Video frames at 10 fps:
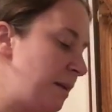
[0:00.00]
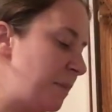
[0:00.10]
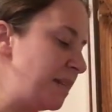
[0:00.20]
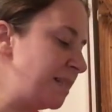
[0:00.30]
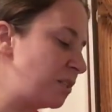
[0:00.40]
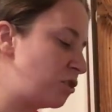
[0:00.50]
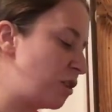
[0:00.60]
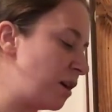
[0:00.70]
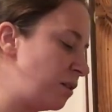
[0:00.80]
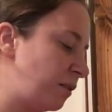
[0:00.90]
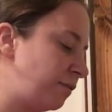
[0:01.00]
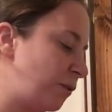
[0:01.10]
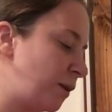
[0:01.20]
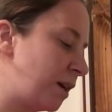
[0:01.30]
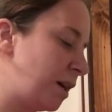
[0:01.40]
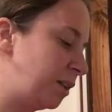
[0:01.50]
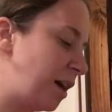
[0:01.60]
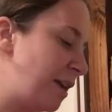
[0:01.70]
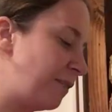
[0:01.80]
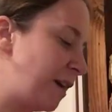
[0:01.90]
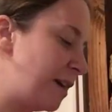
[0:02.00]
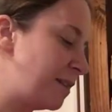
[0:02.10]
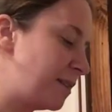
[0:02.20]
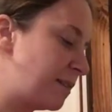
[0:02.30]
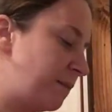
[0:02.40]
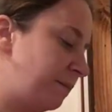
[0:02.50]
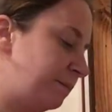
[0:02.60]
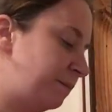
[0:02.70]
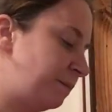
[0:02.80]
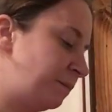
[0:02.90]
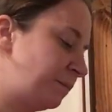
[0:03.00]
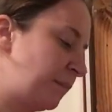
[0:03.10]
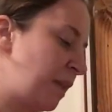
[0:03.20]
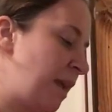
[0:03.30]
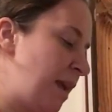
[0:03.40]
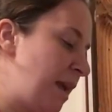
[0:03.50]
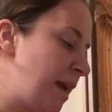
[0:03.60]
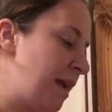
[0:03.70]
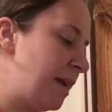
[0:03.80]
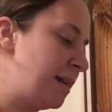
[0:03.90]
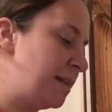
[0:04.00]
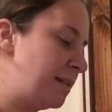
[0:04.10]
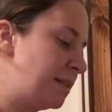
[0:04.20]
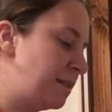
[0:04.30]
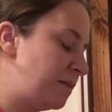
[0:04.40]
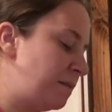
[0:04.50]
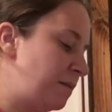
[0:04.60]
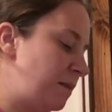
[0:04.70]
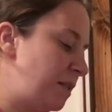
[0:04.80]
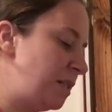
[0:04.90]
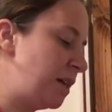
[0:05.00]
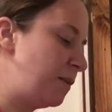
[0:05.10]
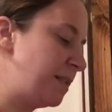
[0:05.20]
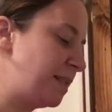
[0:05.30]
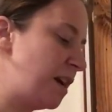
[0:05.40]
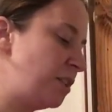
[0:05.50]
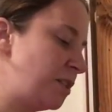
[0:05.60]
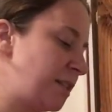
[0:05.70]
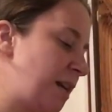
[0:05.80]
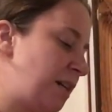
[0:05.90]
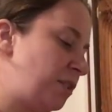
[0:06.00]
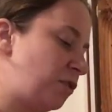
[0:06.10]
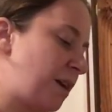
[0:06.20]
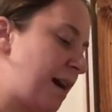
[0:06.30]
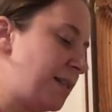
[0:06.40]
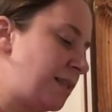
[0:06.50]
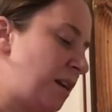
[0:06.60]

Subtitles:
But it's a struggle for a lot of us. And, you know, it's not just cut and dry. It's